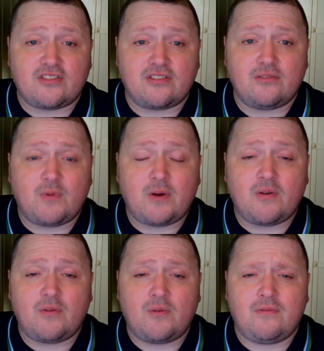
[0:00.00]
to
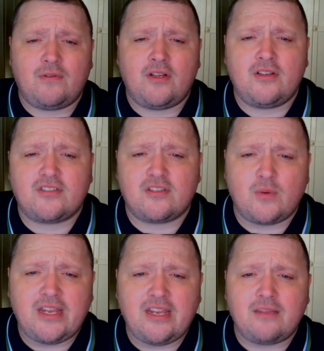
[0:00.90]
the wing